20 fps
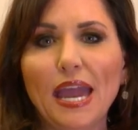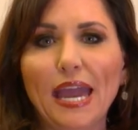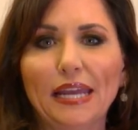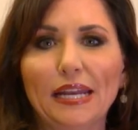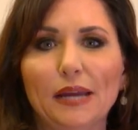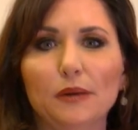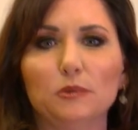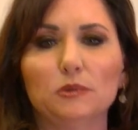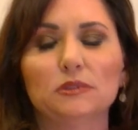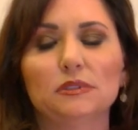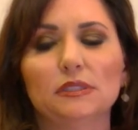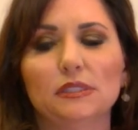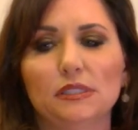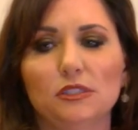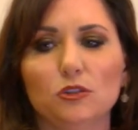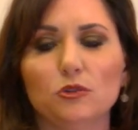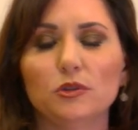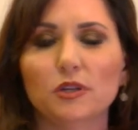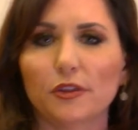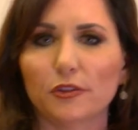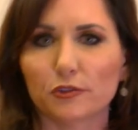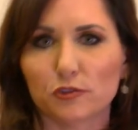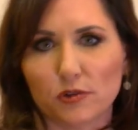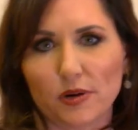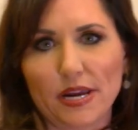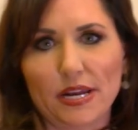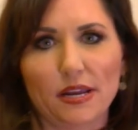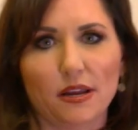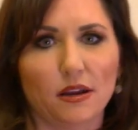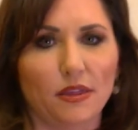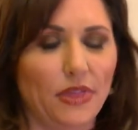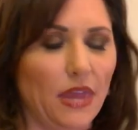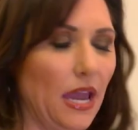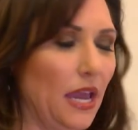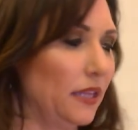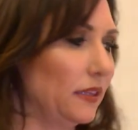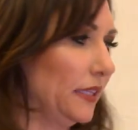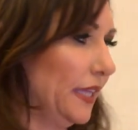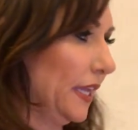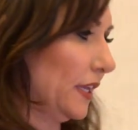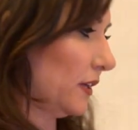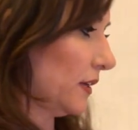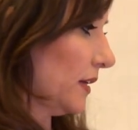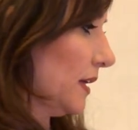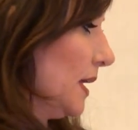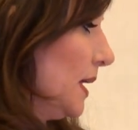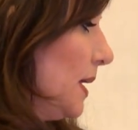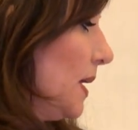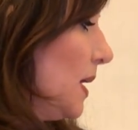And I will do another training on that later.